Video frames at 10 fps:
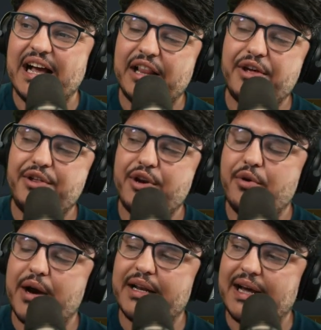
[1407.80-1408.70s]
Although, you know
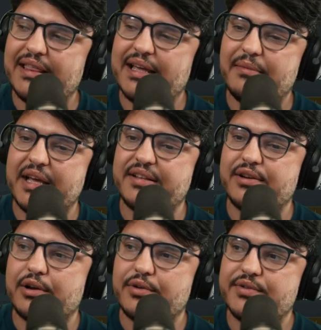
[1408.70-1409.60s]
what? I think I'm getting
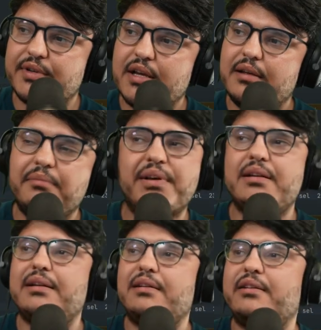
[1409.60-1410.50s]
close.
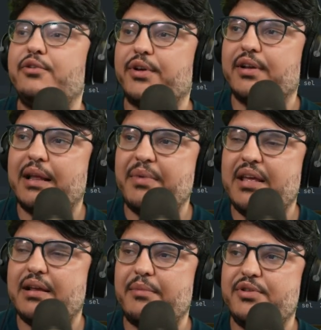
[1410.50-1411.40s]
But look, let
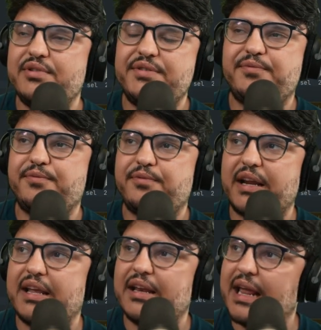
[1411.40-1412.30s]
me do this
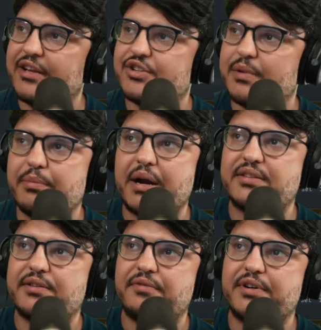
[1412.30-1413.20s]
freaking HTML
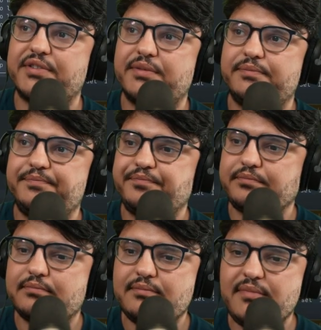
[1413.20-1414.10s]
parser first,
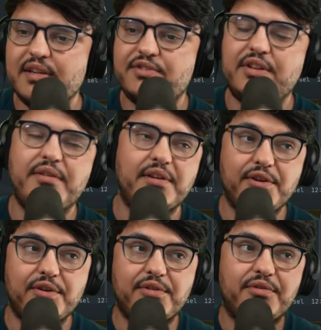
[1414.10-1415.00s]
so
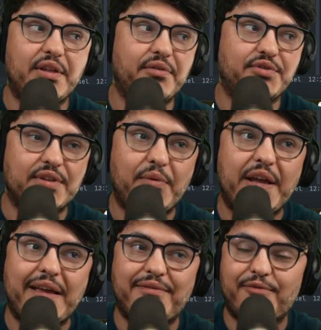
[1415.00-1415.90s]
that we
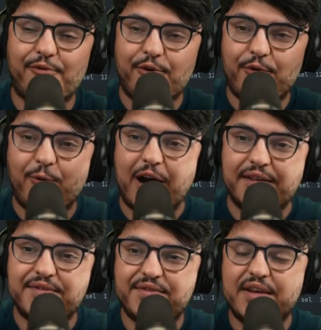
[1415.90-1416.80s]
can, for
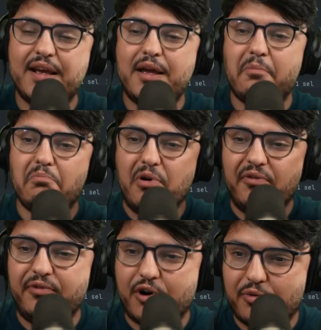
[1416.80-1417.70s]
once,
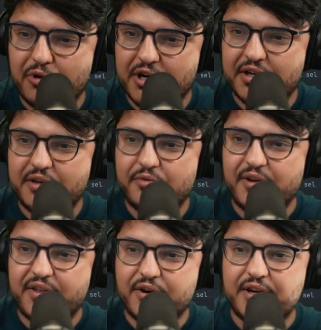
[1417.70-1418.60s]
move forward
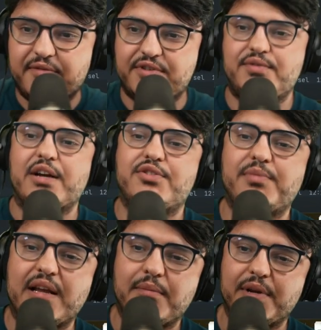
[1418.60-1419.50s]
with good infrastructure
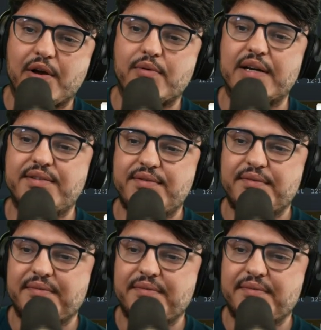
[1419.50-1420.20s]
below us.